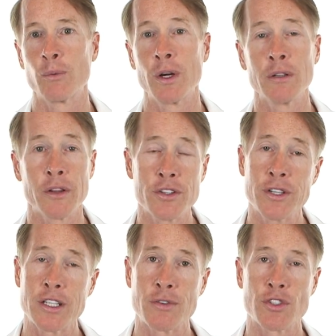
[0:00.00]
Well, other
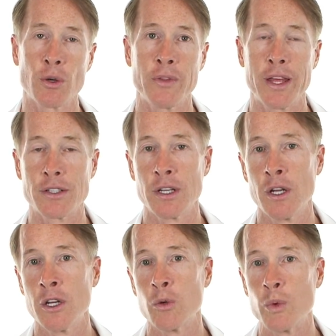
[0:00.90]
studies have shown that
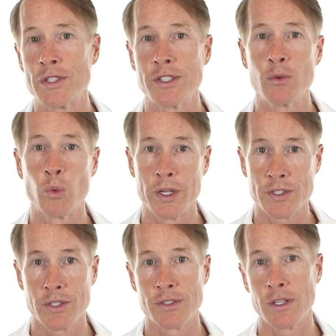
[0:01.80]
we see
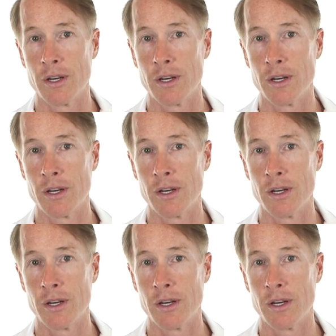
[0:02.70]
risks